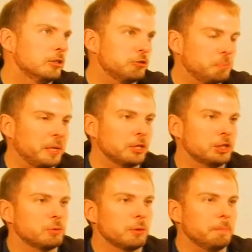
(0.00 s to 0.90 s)

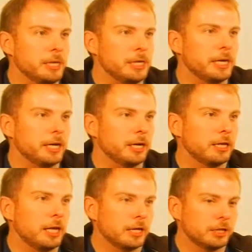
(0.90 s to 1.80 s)
spiritual being
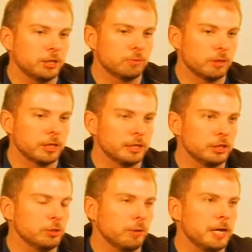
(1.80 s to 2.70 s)
that can really
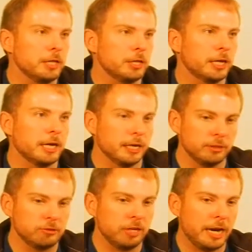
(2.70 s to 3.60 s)
do anything
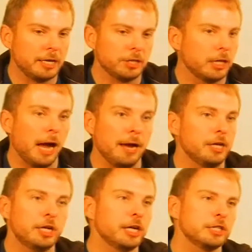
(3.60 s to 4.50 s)
and say anything.
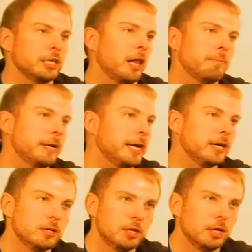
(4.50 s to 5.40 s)
I, he could tell
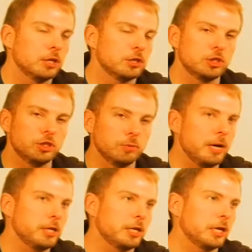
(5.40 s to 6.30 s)
me to
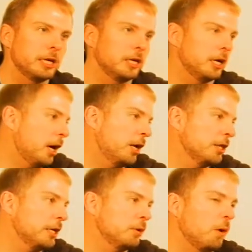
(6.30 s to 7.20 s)
do anything uh,
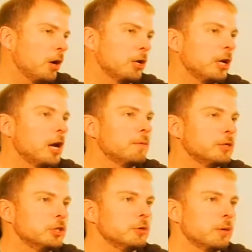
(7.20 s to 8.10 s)
that he wanted, and I
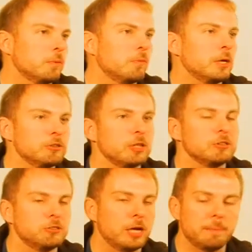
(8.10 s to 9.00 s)
would do it when he's
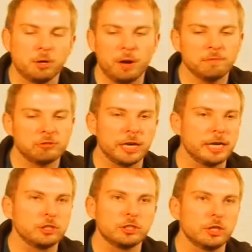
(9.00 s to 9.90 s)
on set. But off
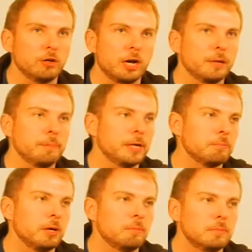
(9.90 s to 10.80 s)
stage, you know, I could beat
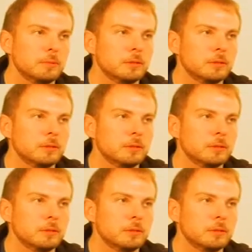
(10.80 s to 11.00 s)
him up.